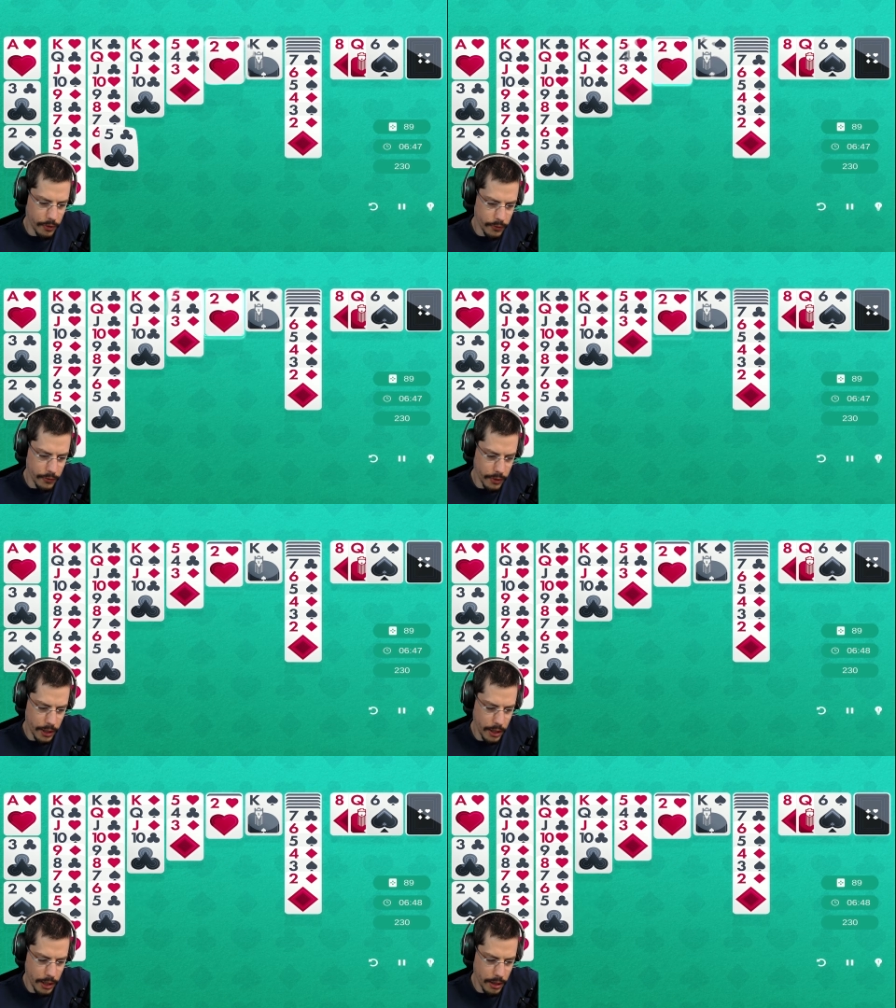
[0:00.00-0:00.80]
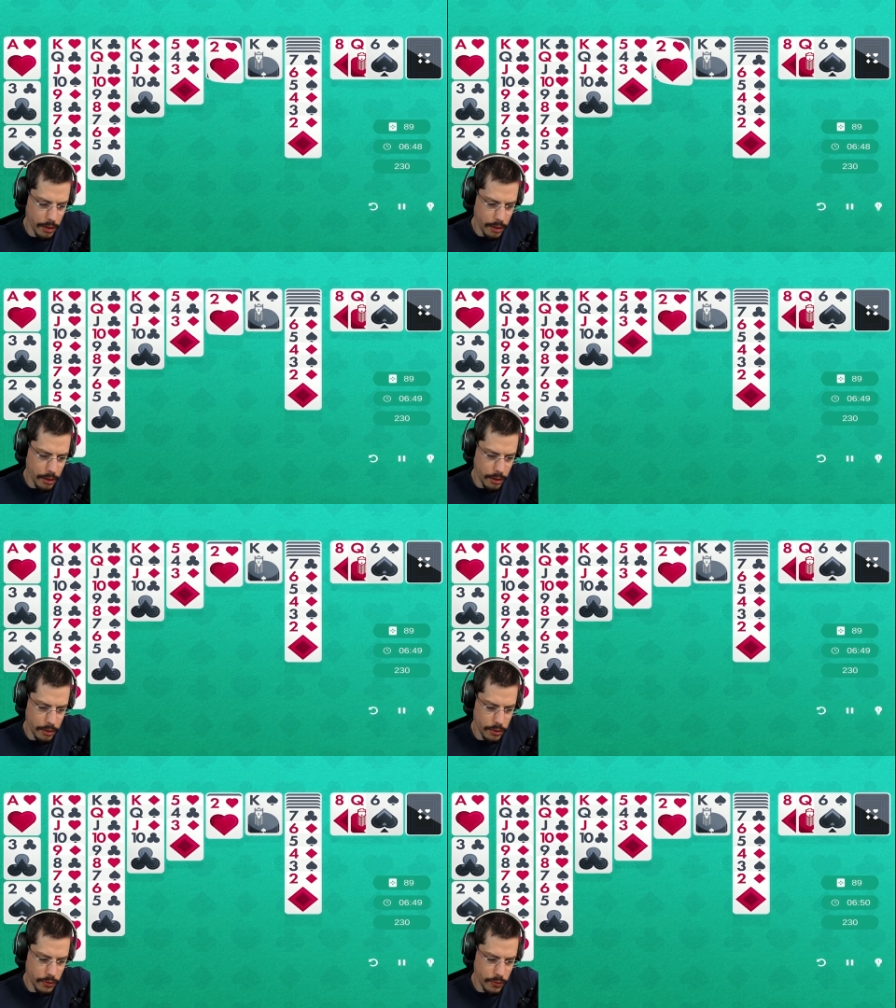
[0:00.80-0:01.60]
also okay. The
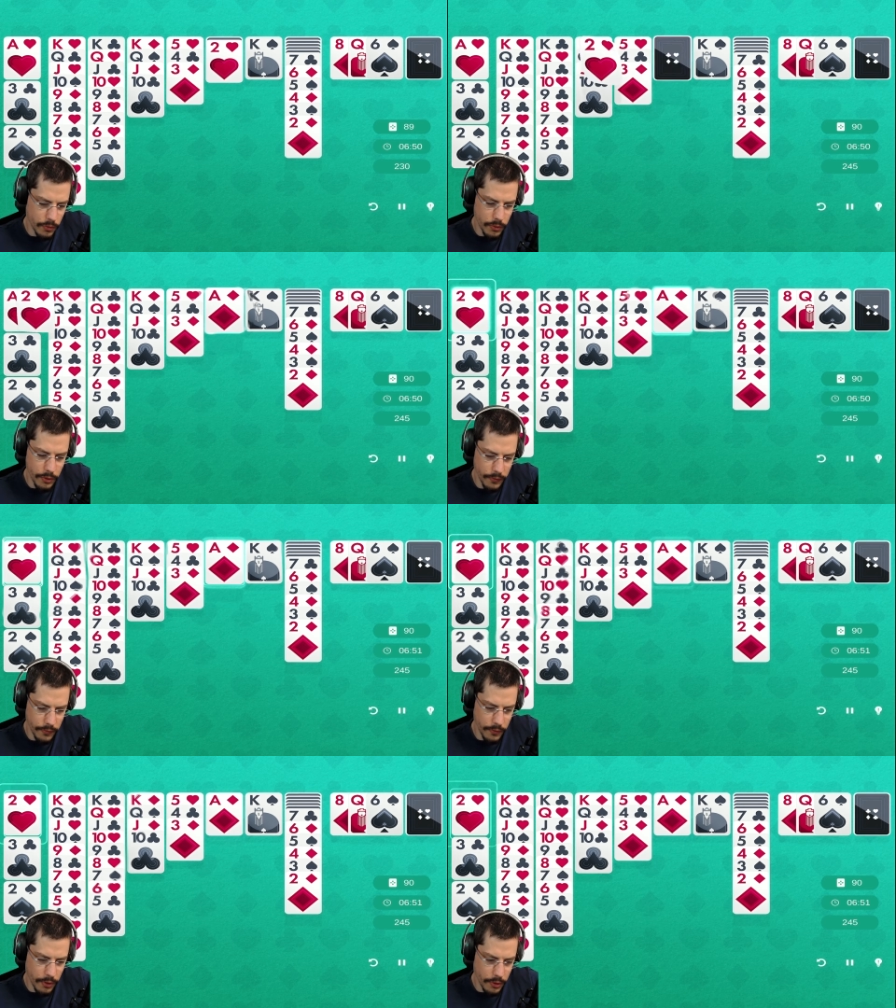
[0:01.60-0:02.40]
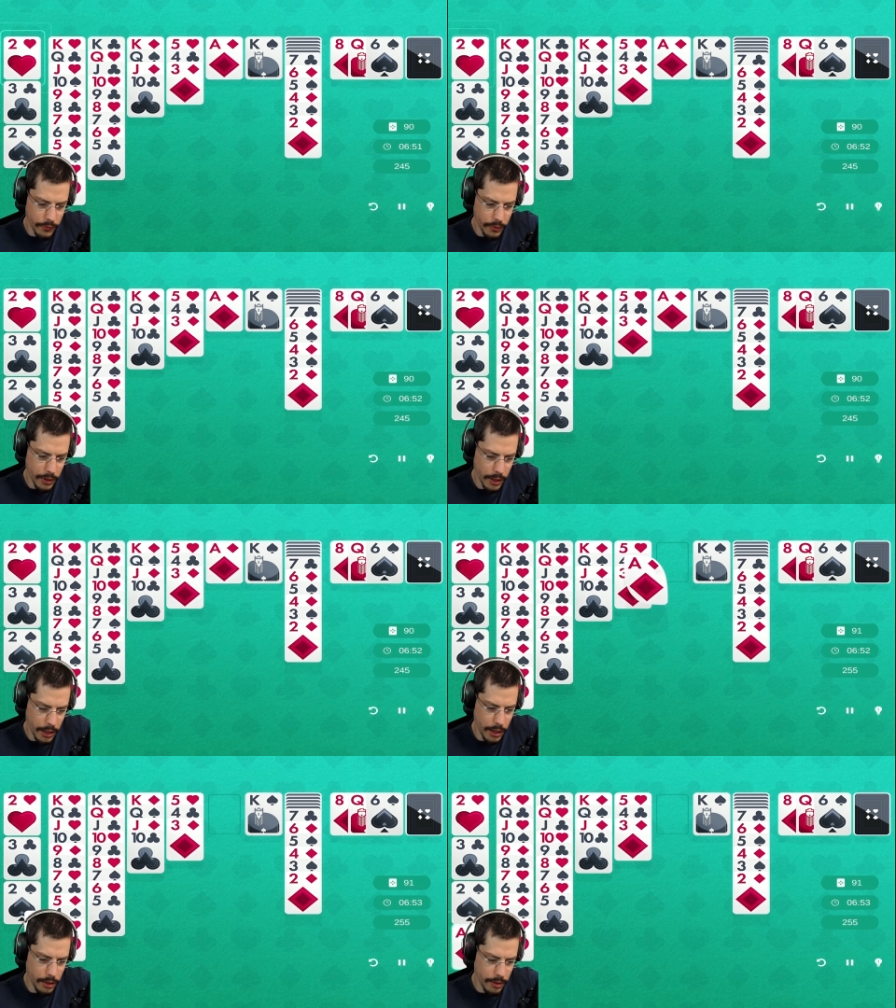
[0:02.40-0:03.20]
2 is also
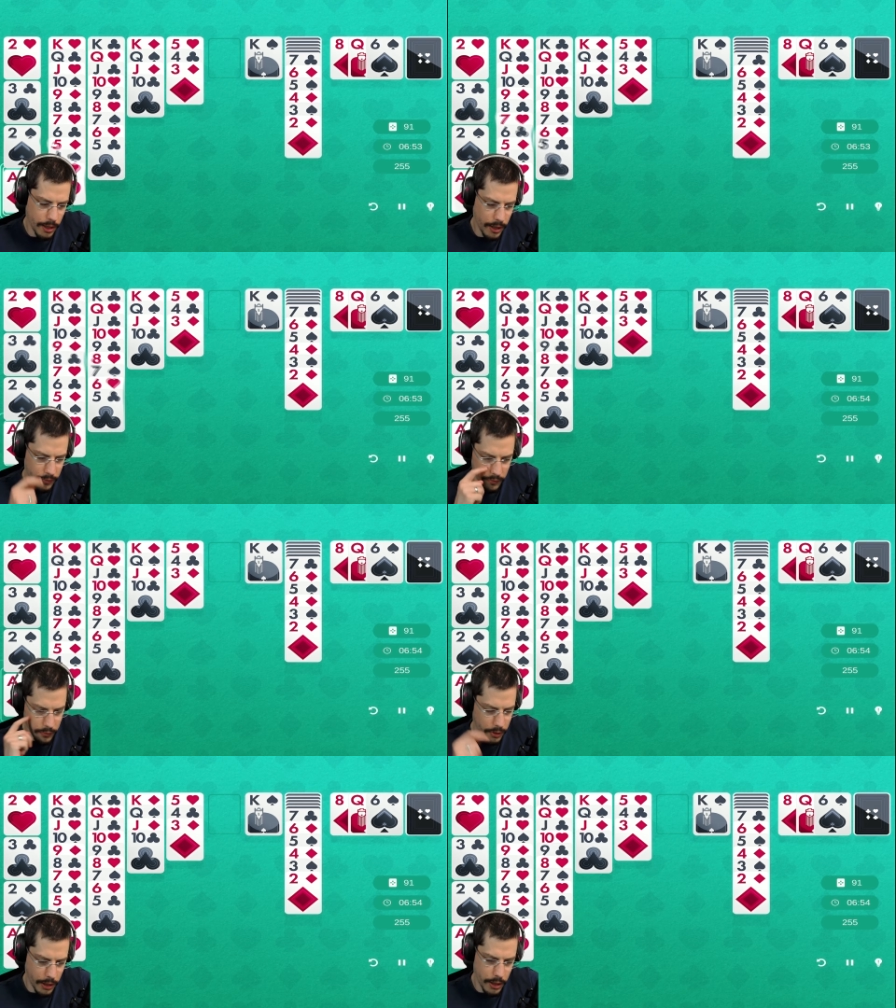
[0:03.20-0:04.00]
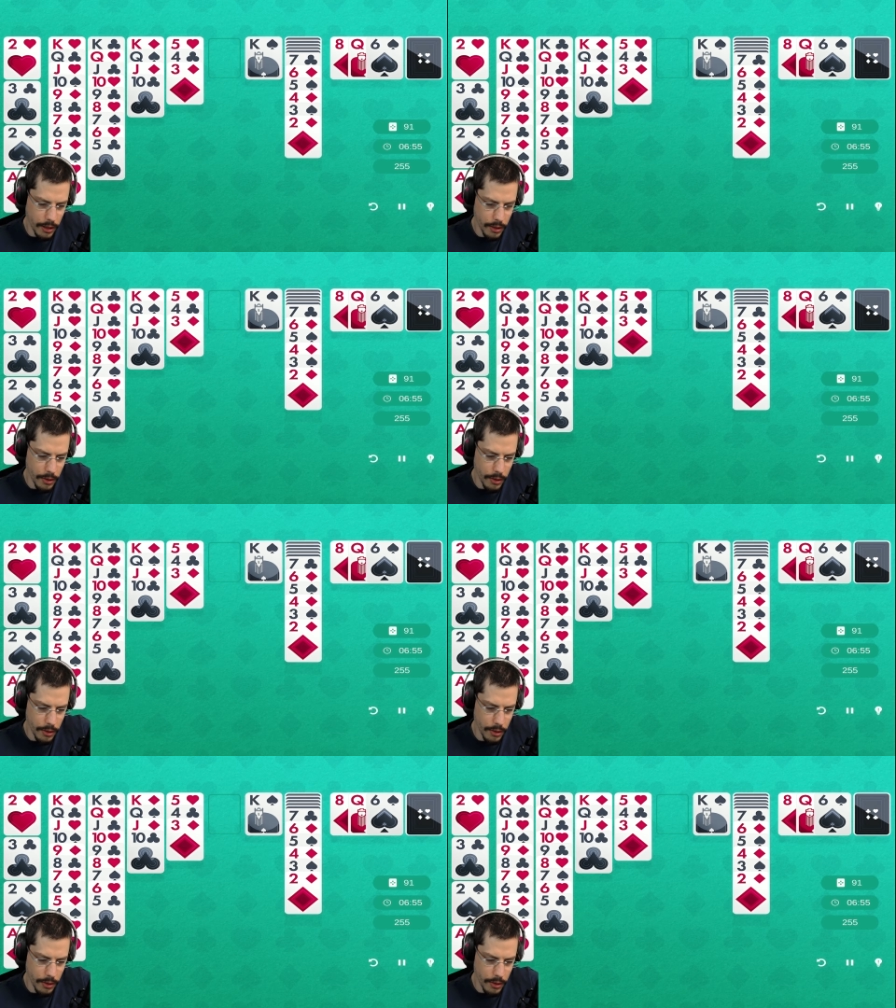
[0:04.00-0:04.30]
okay. The ace is okay.